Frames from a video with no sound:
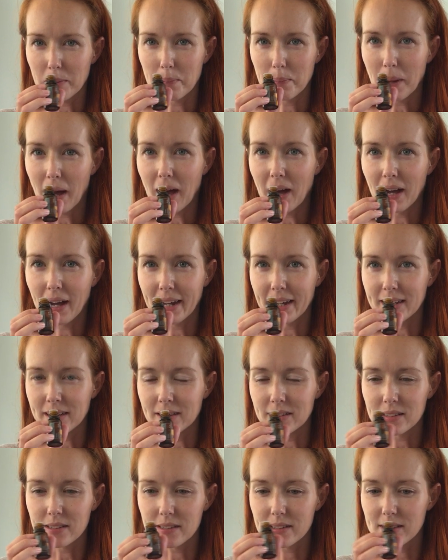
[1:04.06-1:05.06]
a
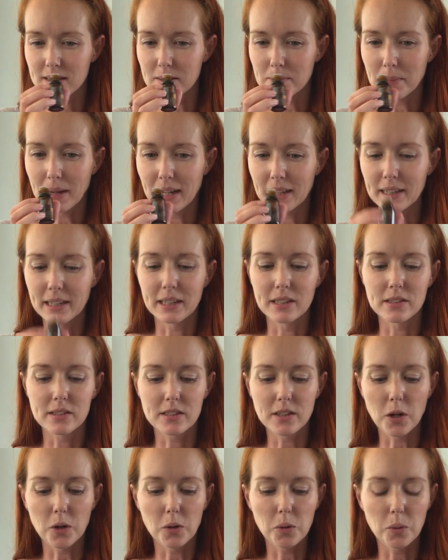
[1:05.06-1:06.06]
pine smelling.
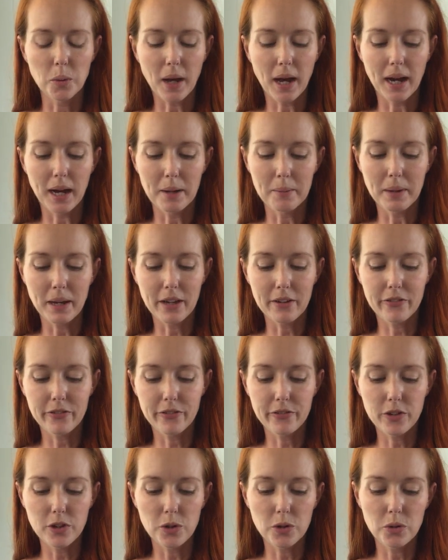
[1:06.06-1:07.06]
So
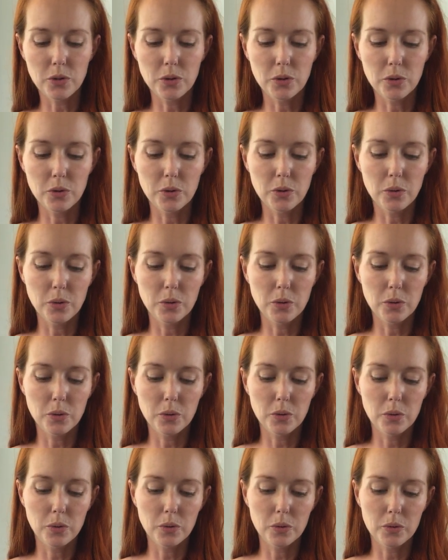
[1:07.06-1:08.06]
if
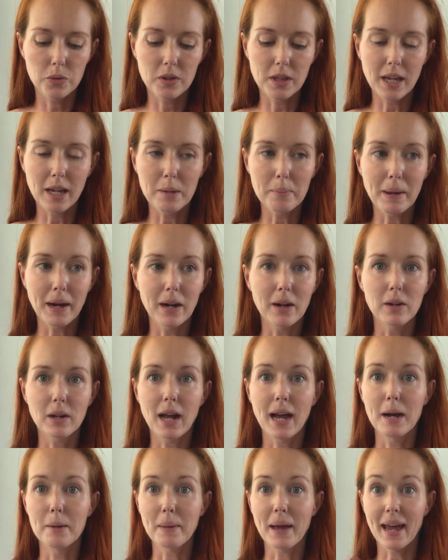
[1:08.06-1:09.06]
you think
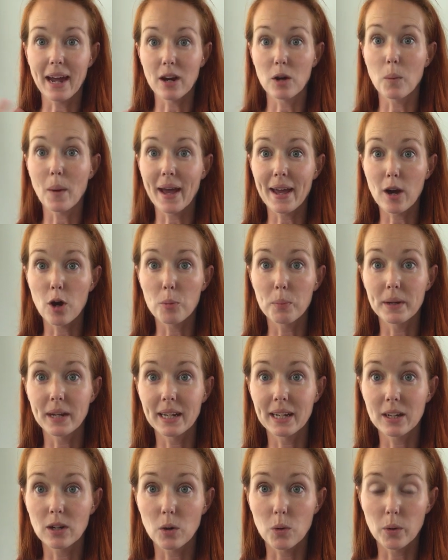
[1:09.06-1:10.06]
about airway
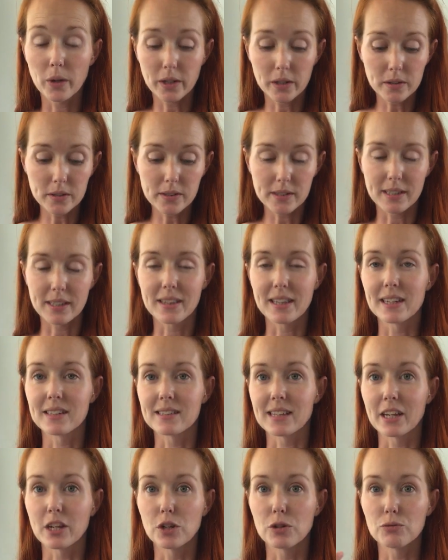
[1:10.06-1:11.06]
opening oils, the
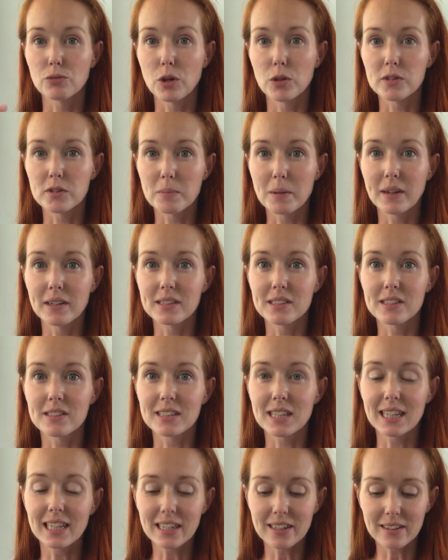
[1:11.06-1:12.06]
things like your rosemaries,
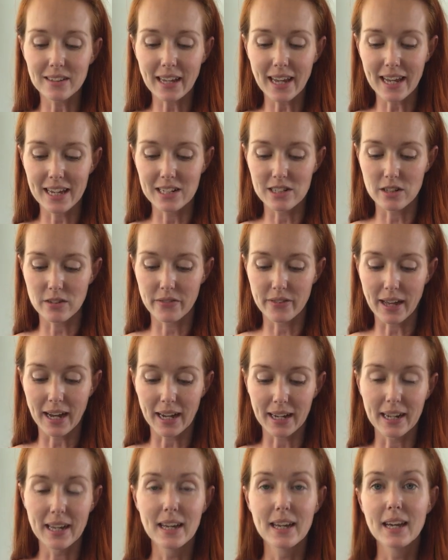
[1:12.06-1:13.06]
there's a little hint of
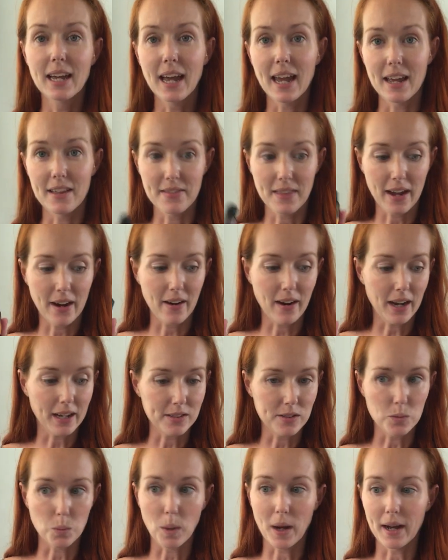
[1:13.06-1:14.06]
that in there
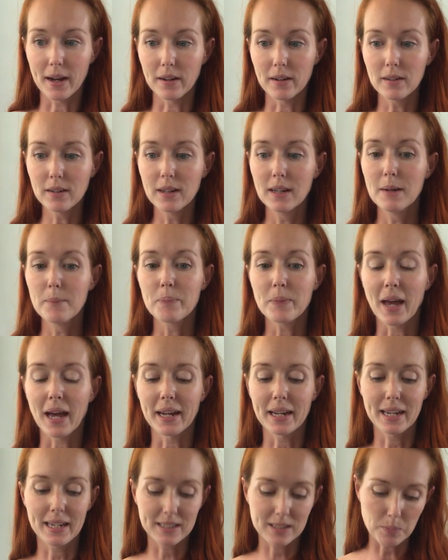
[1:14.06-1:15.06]
as well.
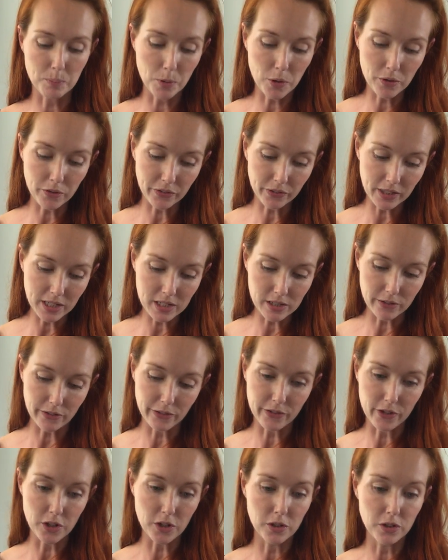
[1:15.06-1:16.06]
And it's beautifully
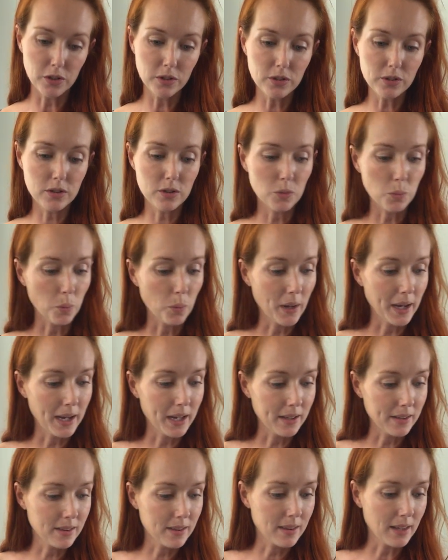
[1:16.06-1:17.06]
diffused
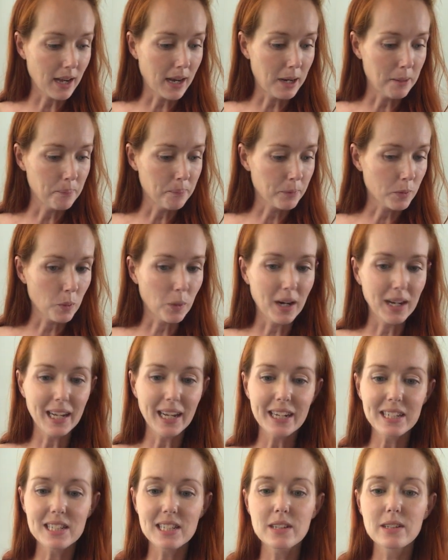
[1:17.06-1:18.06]
with, I
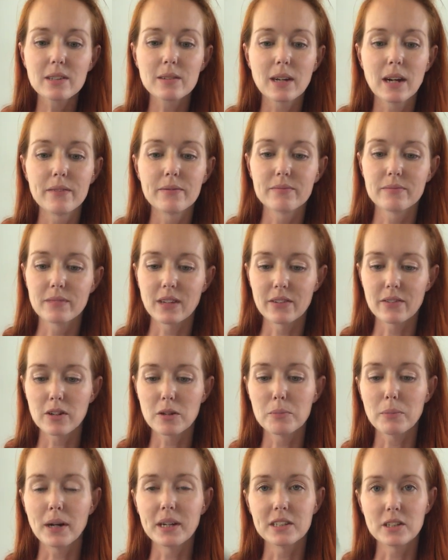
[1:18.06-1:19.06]
like to, I've
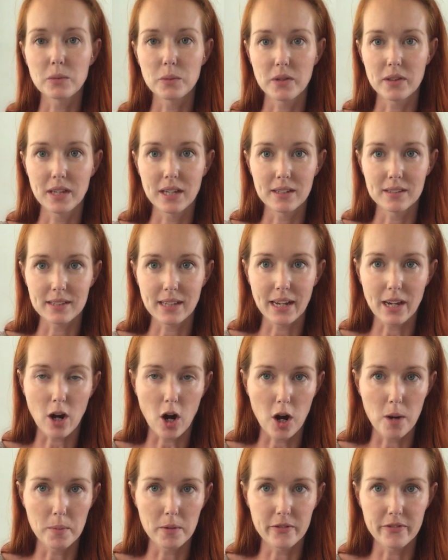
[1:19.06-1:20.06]
combined it with things like
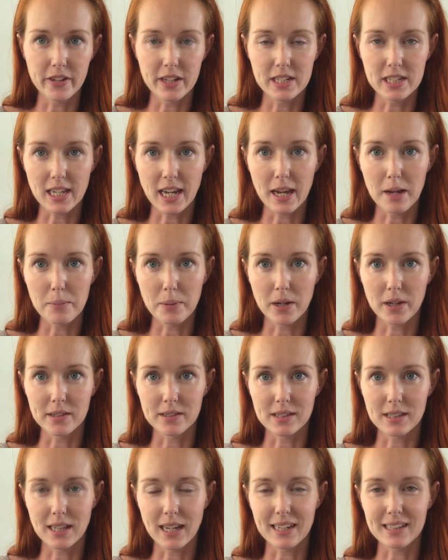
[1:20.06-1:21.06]
arbor vitae
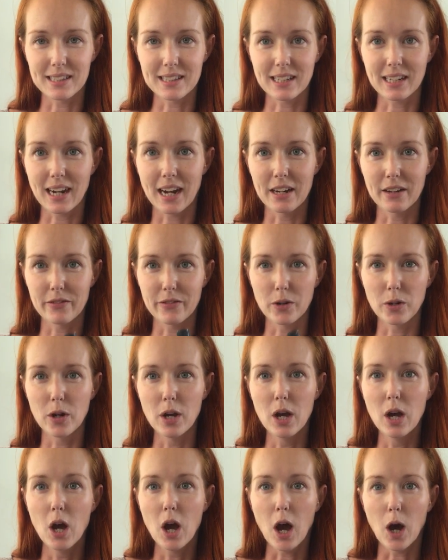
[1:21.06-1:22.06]
because that's kind of
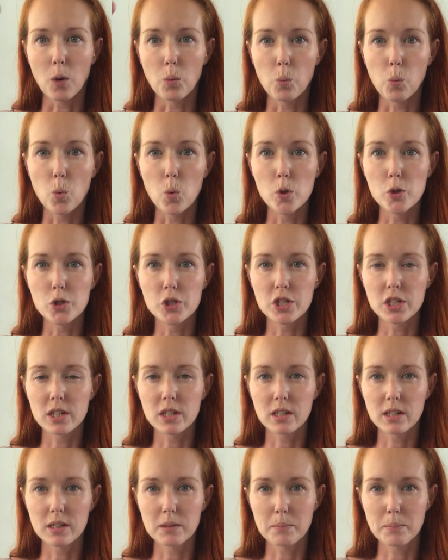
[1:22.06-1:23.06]
a wood
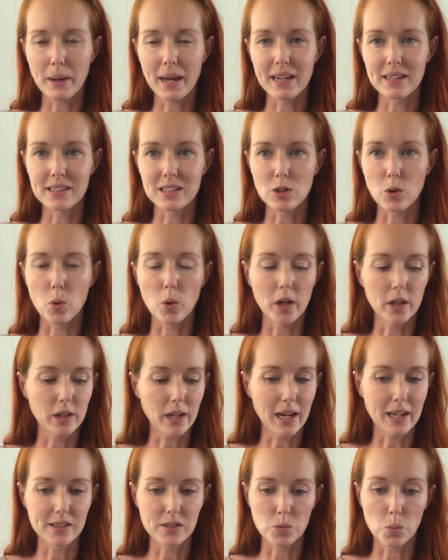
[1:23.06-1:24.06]
based
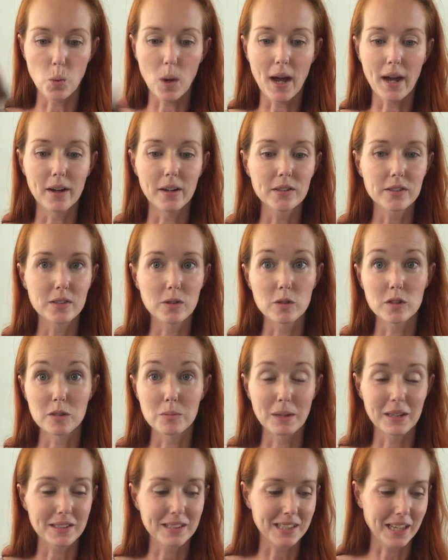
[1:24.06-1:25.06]
oil as well. So it
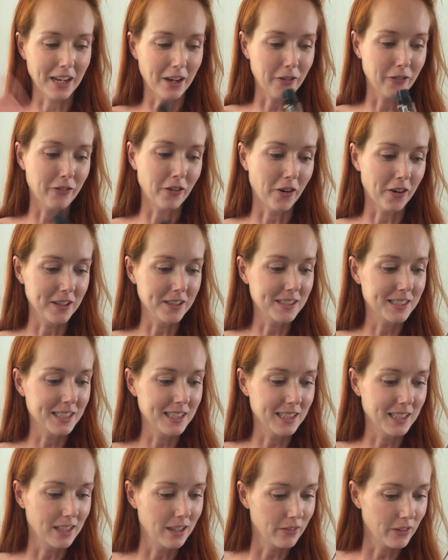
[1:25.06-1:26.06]
smells like a forest
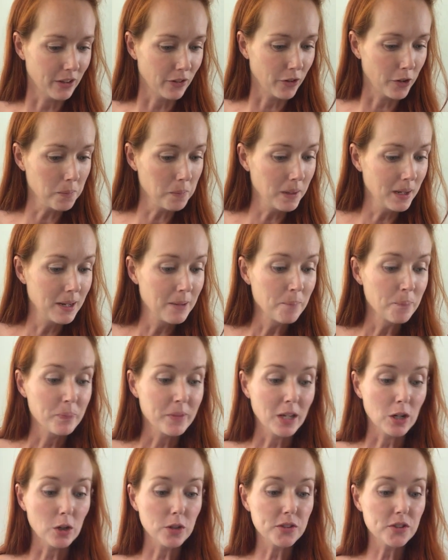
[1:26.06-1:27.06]
in the living room.
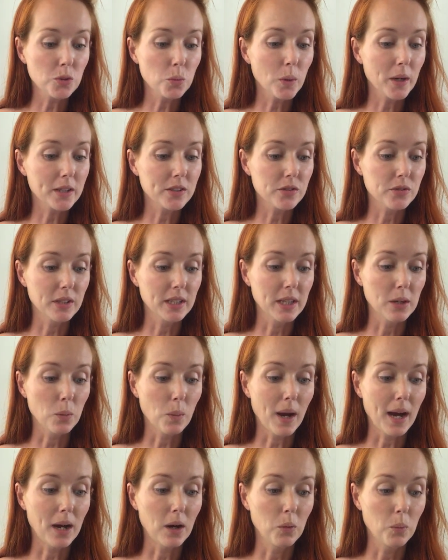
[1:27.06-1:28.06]
It also works really
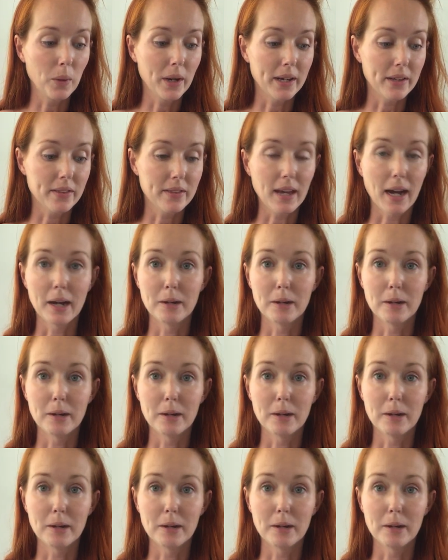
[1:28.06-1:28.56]
well with